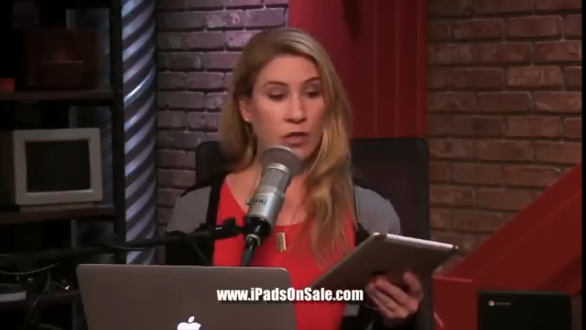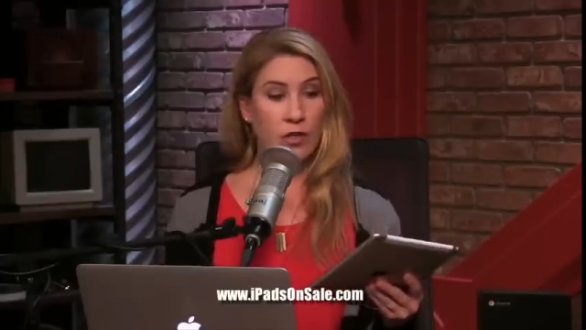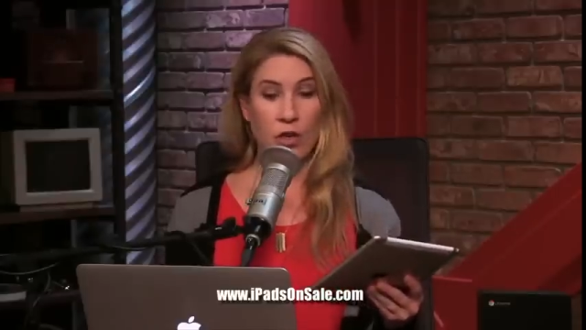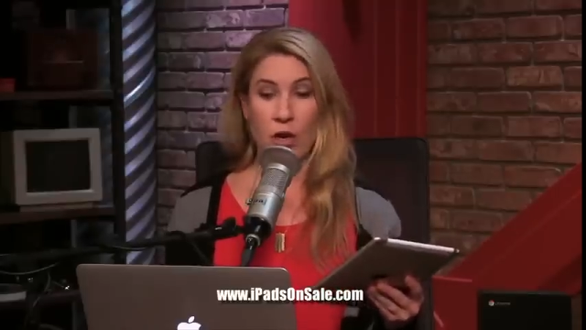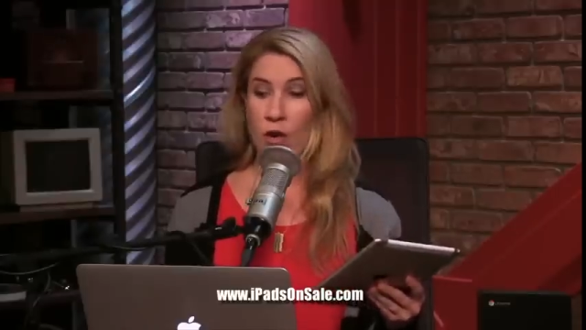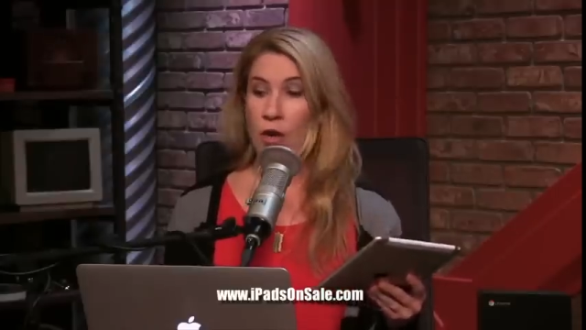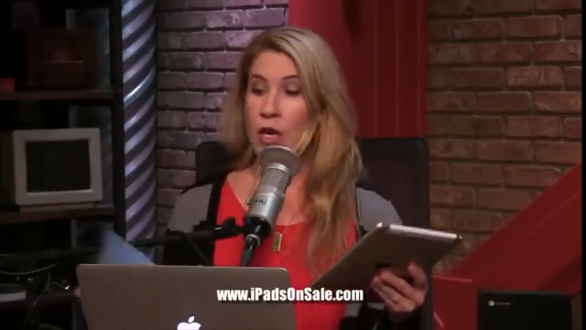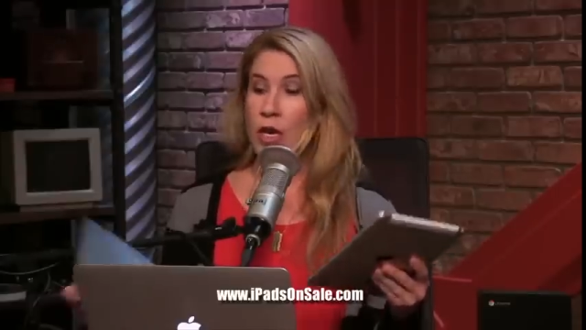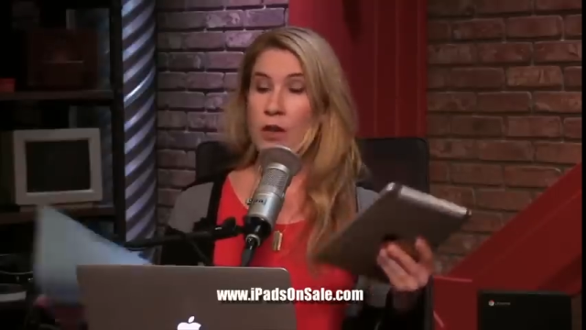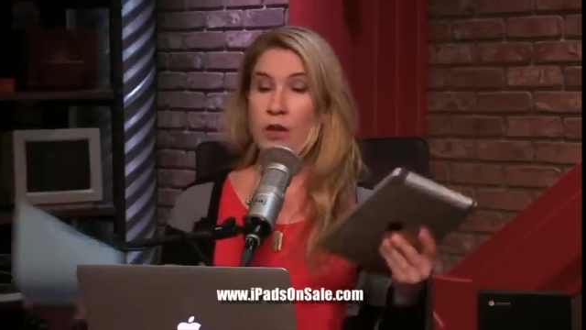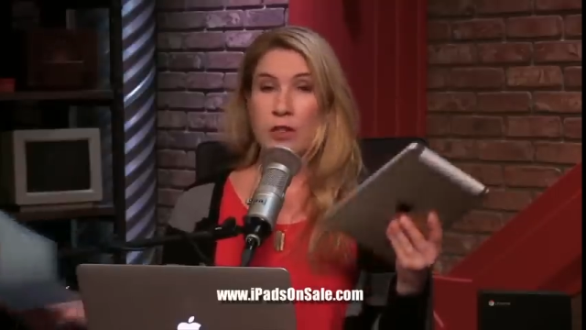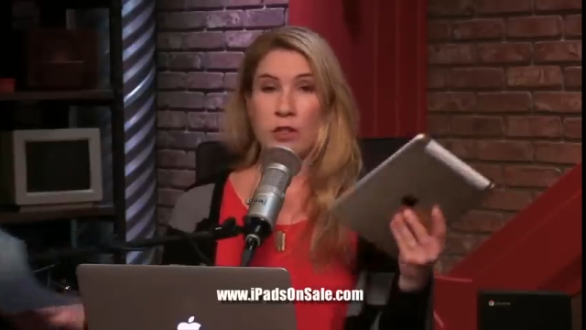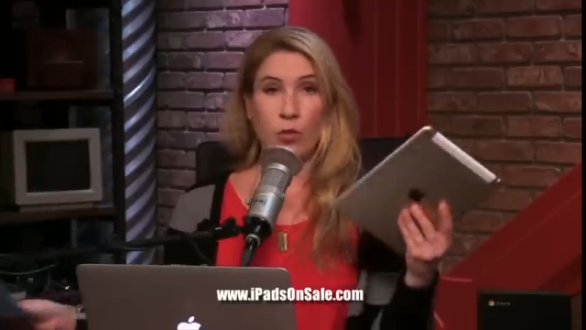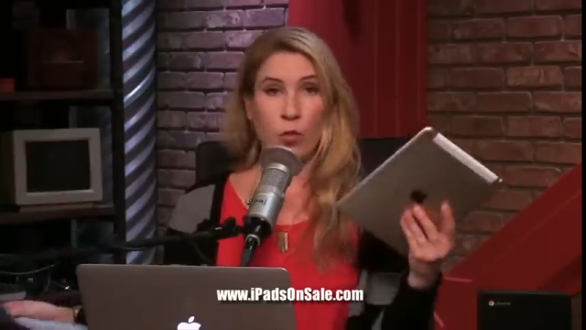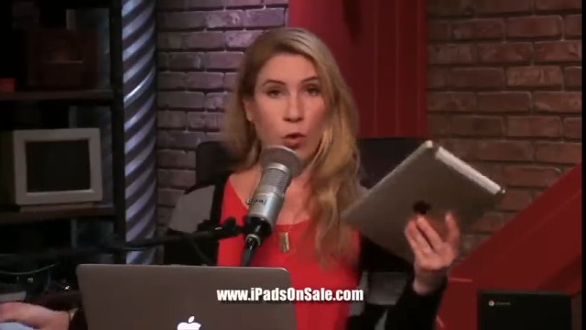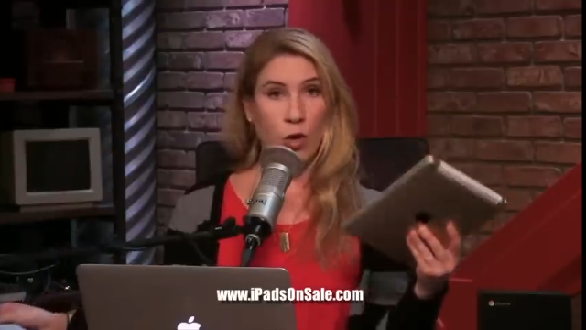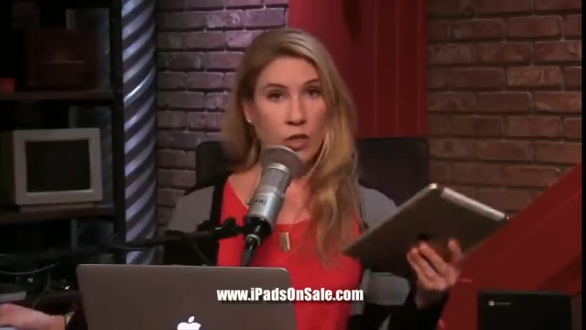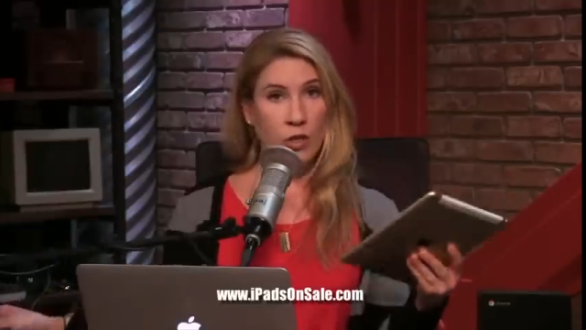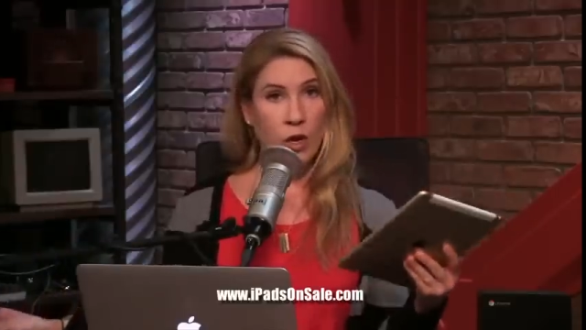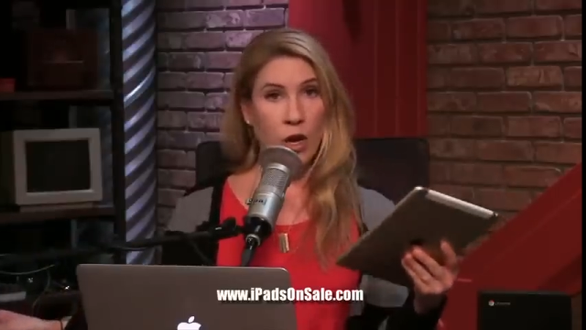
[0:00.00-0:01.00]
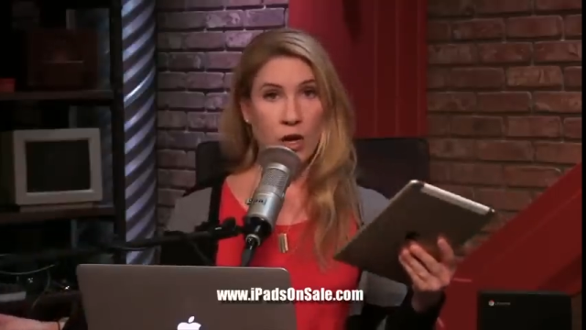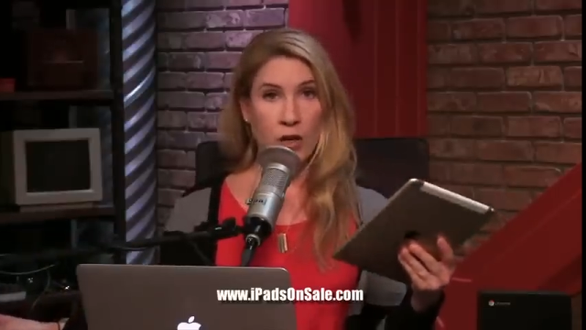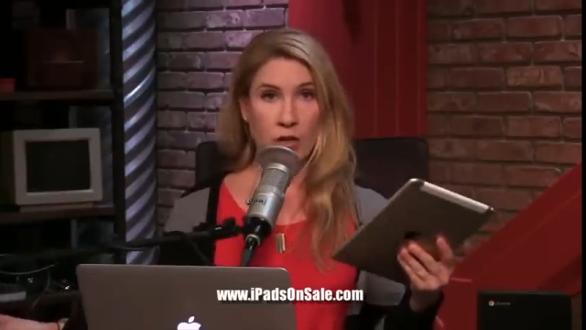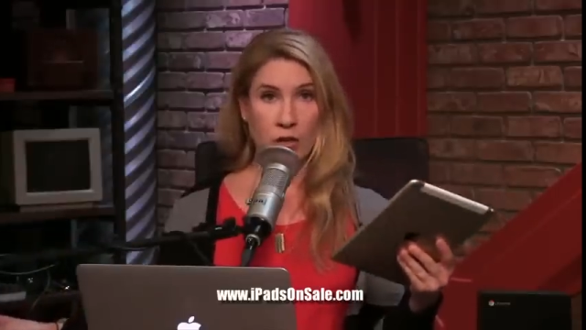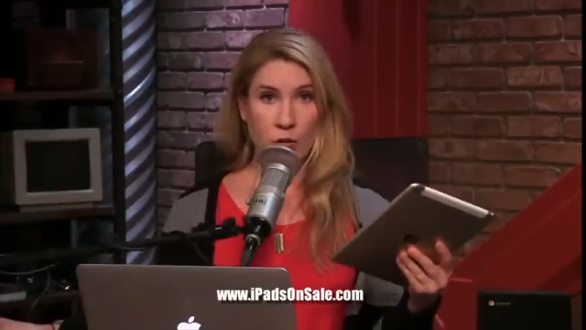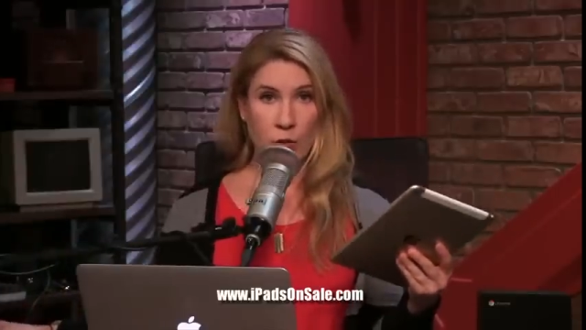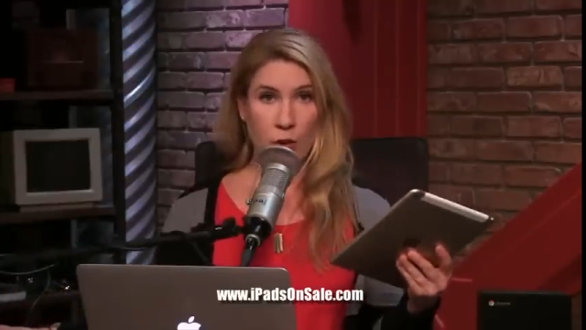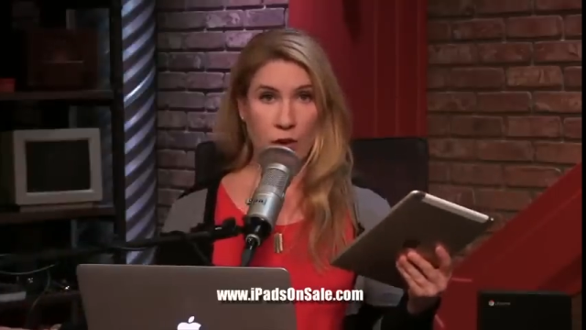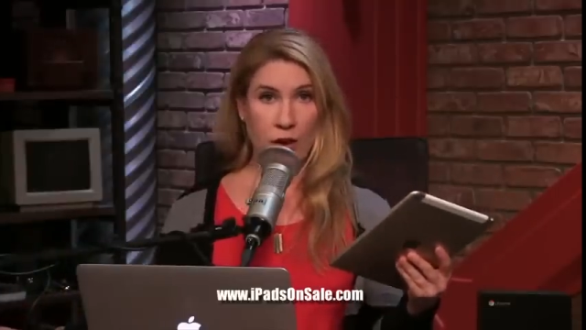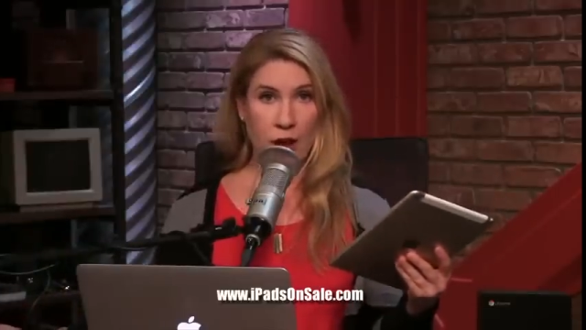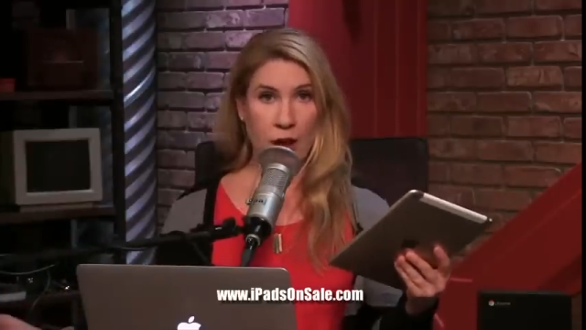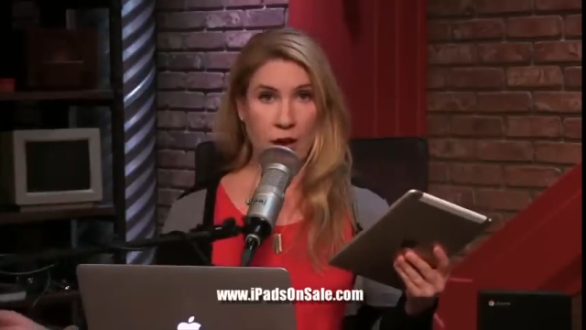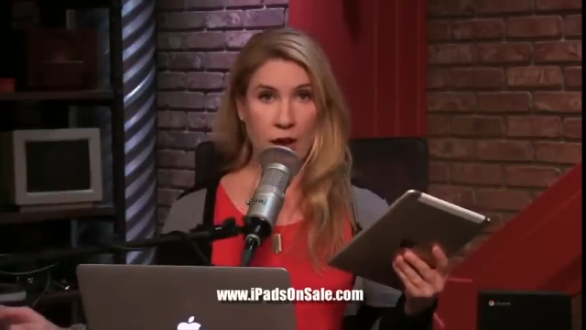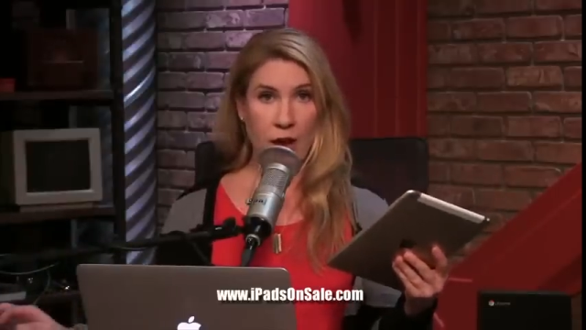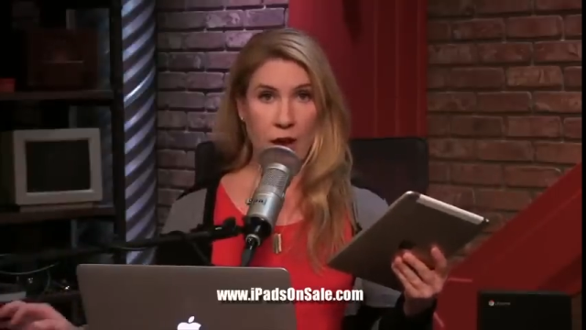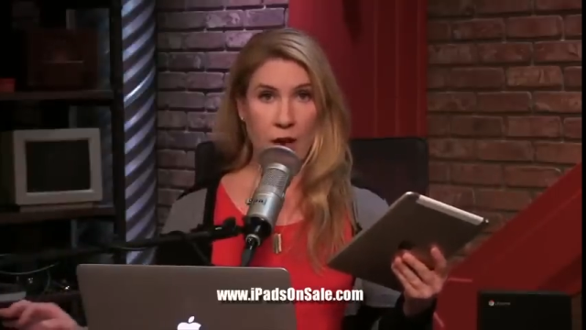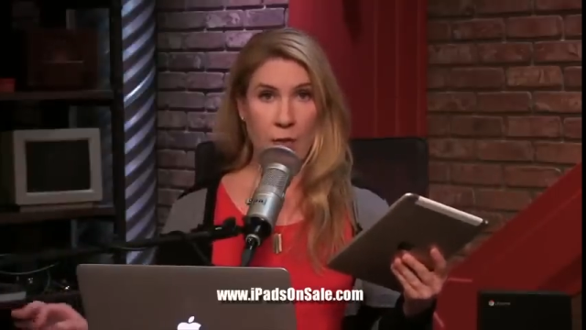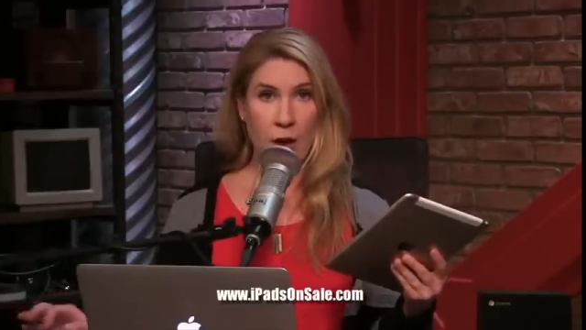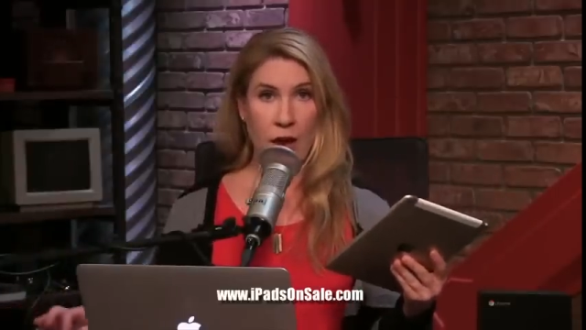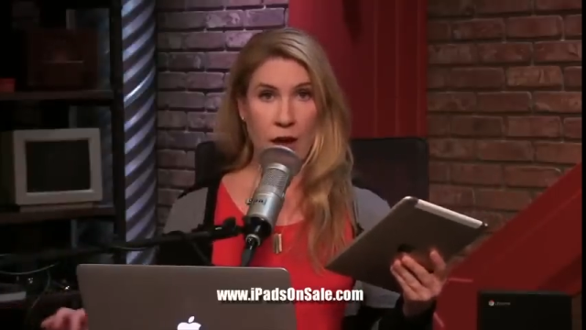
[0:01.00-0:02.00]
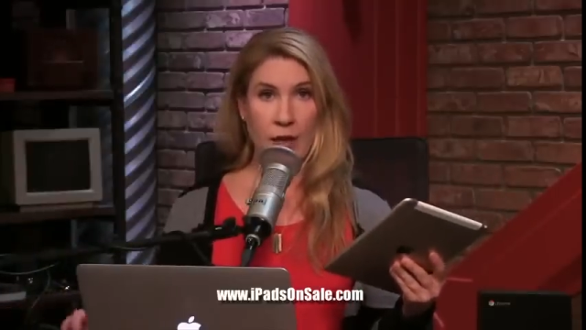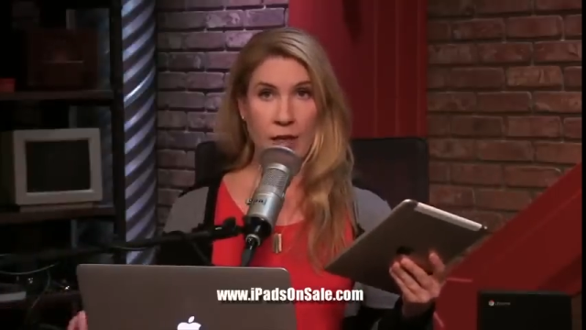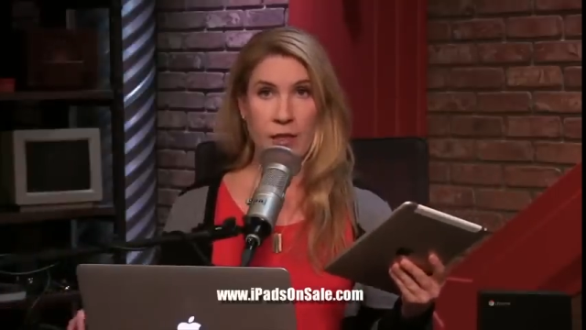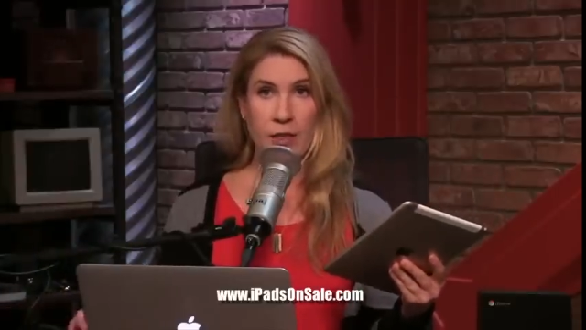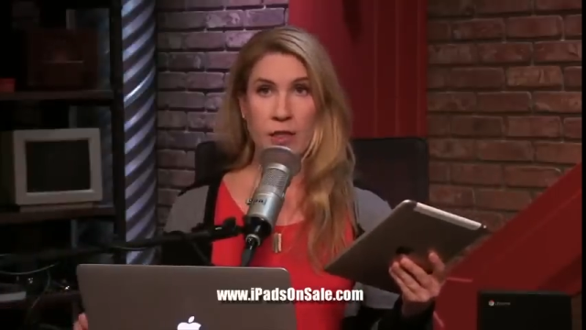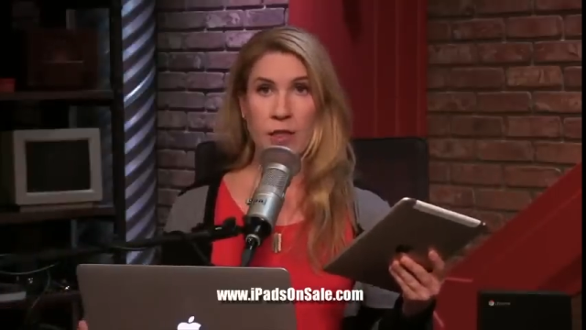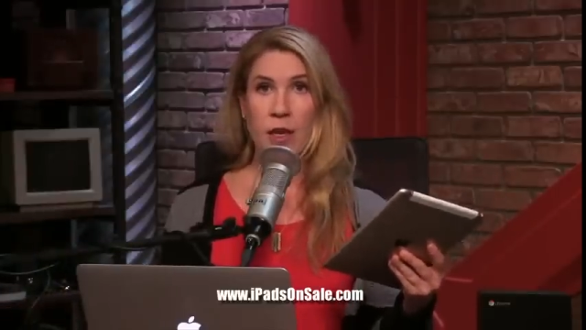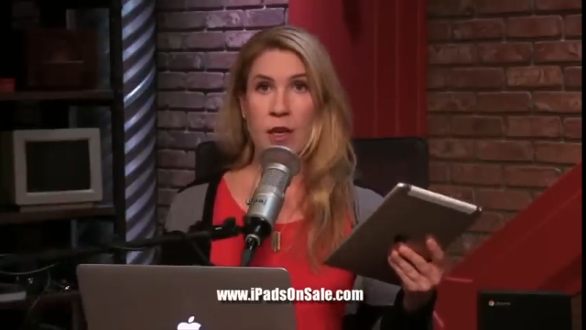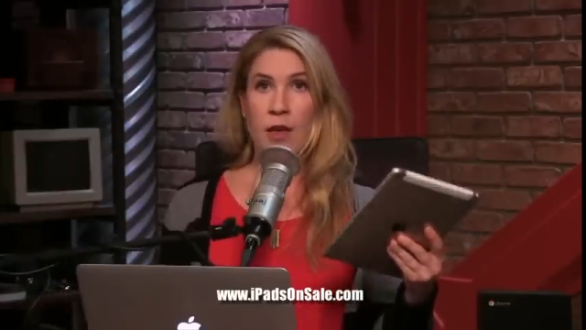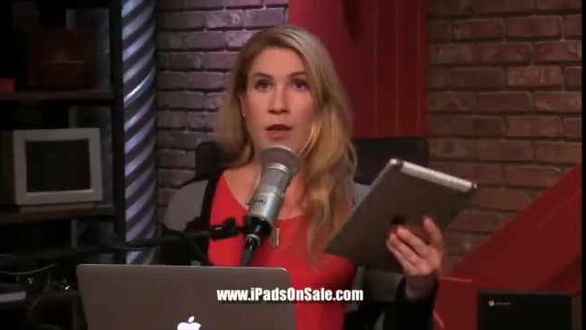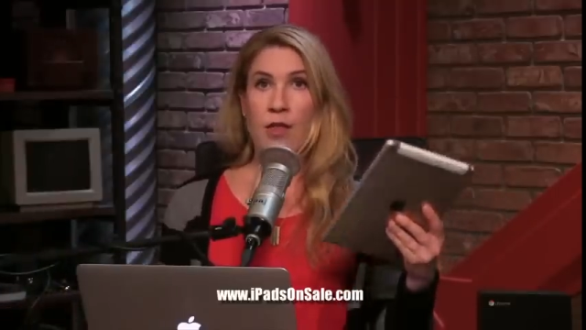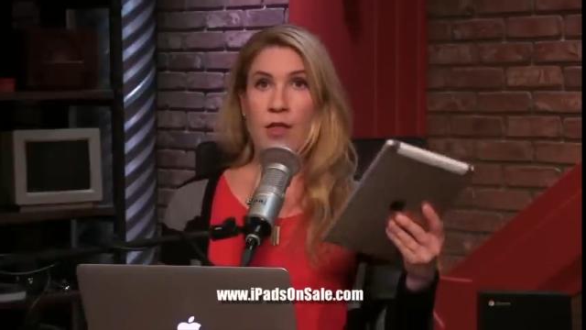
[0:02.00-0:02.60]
So there's 128 gigabytes.